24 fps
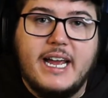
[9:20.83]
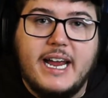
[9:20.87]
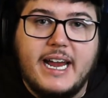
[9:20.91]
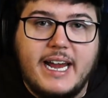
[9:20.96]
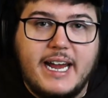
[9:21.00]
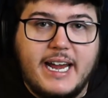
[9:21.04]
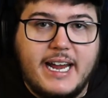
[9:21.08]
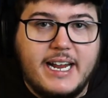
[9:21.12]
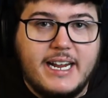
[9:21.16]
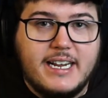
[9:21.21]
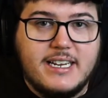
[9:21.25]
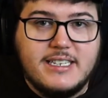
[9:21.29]

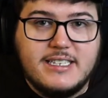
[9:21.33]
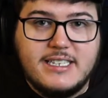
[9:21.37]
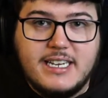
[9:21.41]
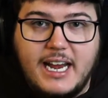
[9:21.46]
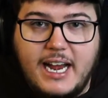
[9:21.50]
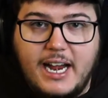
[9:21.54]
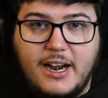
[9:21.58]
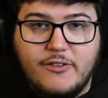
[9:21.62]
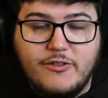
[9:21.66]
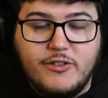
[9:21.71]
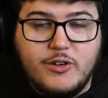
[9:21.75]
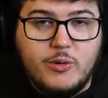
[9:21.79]
and
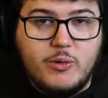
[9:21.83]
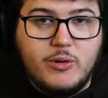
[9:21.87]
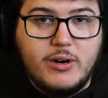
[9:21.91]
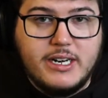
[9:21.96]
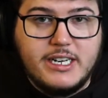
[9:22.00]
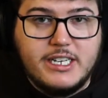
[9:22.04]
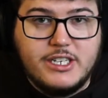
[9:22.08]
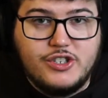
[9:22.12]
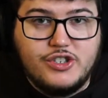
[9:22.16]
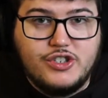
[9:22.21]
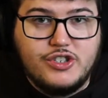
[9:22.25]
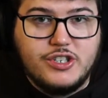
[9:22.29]
everyone
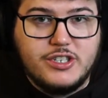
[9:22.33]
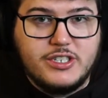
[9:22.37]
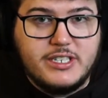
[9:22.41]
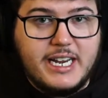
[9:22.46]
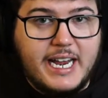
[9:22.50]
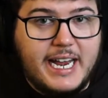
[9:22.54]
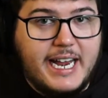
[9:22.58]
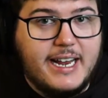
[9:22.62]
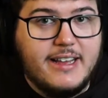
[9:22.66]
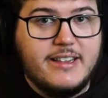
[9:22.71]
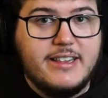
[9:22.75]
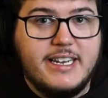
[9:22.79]
is just
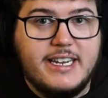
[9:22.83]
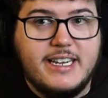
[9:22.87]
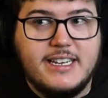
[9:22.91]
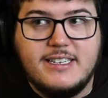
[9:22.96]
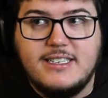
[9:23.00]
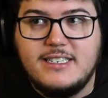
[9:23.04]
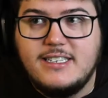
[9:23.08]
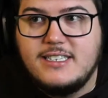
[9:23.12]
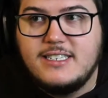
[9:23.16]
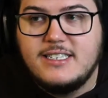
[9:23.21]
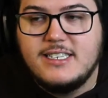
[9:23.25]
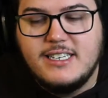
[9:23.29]

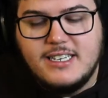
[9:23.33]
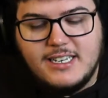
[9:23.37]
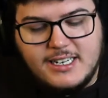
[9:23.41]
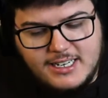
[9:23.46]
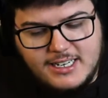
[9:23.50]
aliens.